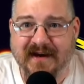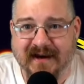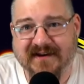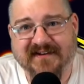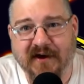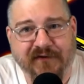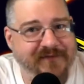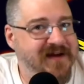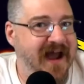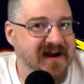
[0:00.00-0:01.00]
And this tilt of
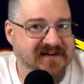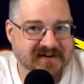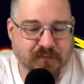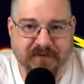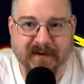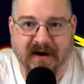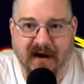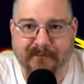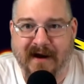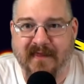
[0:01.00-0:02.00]
the axis was
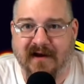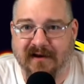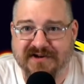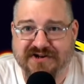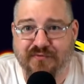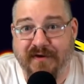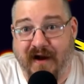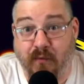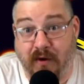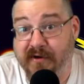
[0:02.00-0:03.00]
begun by the collision with
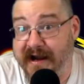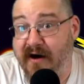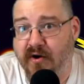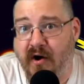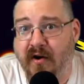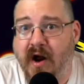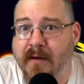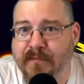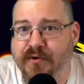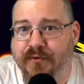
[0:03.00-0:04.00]
what we now call our
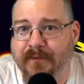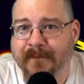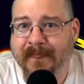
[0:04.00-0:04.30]
moon.